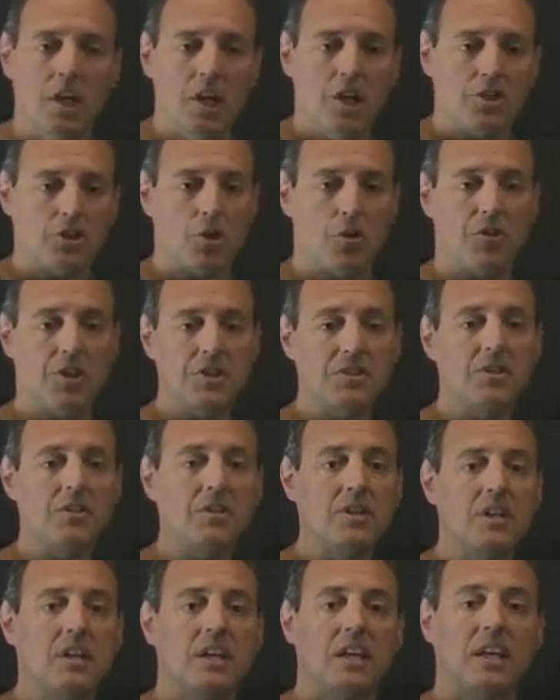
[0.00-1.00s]
So this is
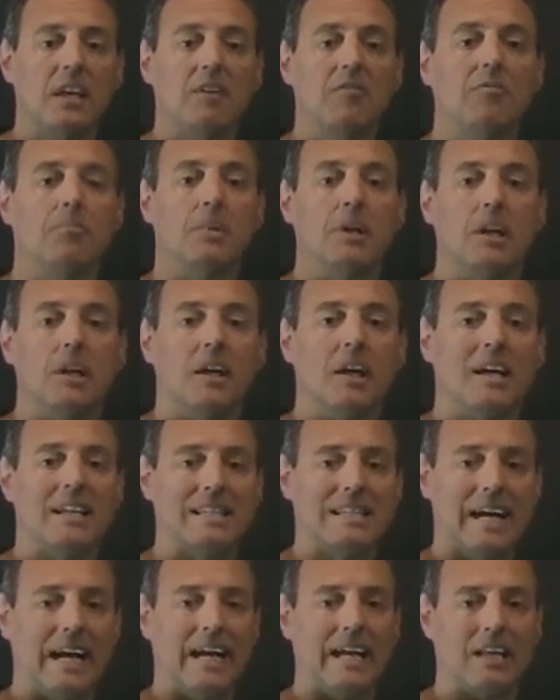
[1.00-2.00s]
going to give me a
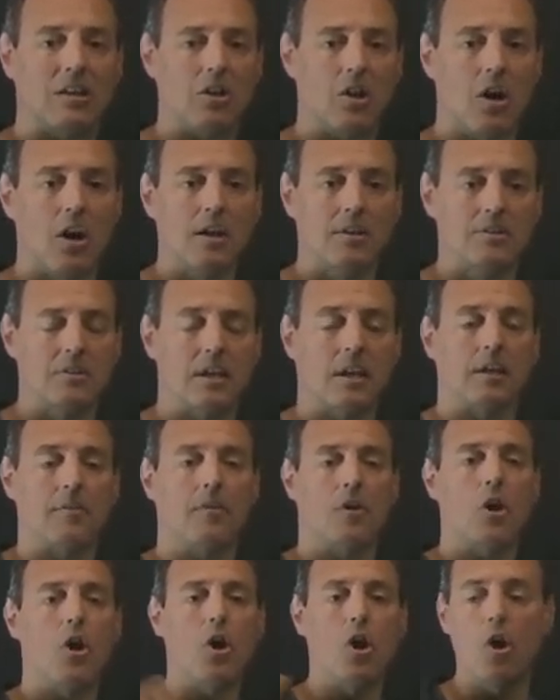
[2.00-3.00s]
diagnostic of
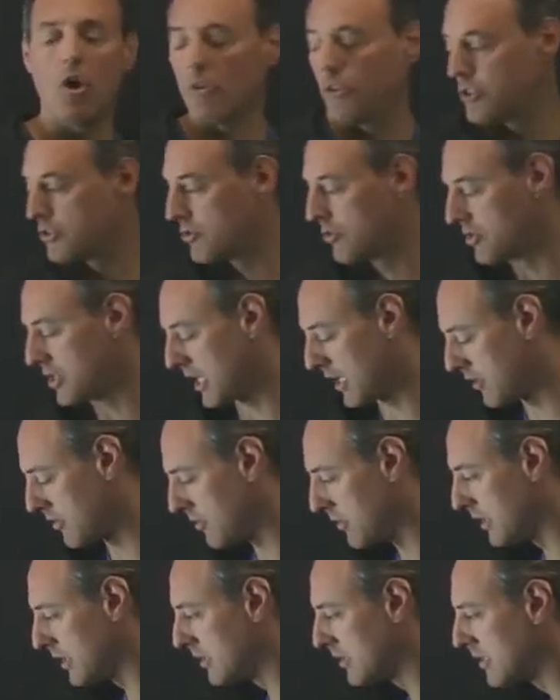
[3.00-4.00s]
all the
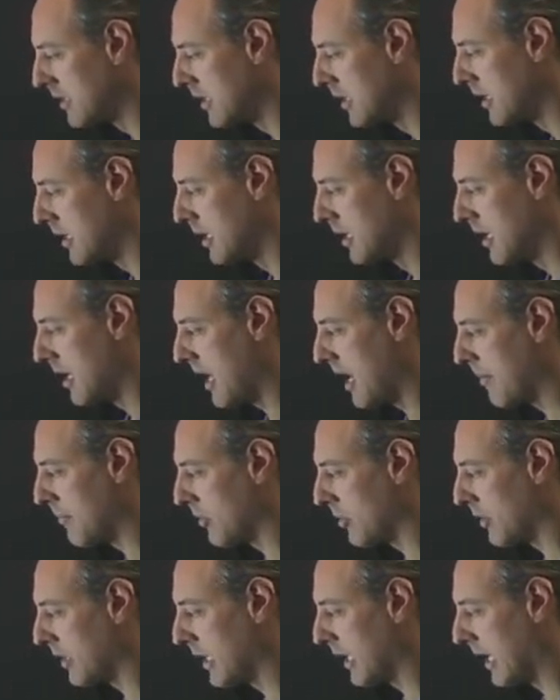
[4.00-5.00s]
trajectories I'm
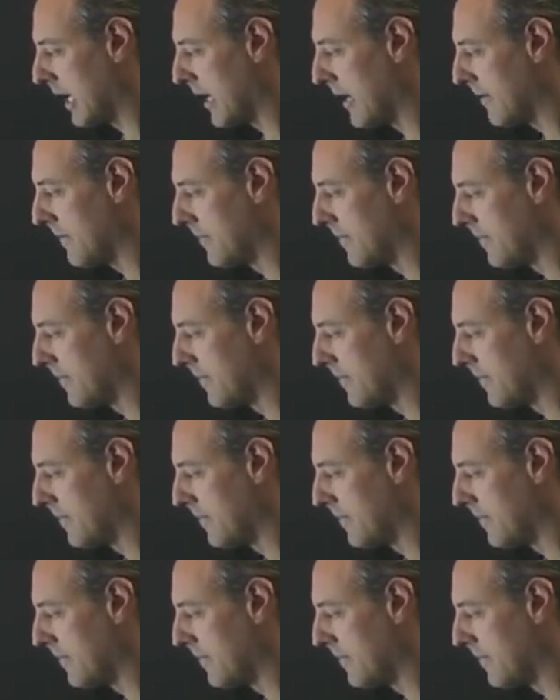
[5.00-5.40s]
looking at.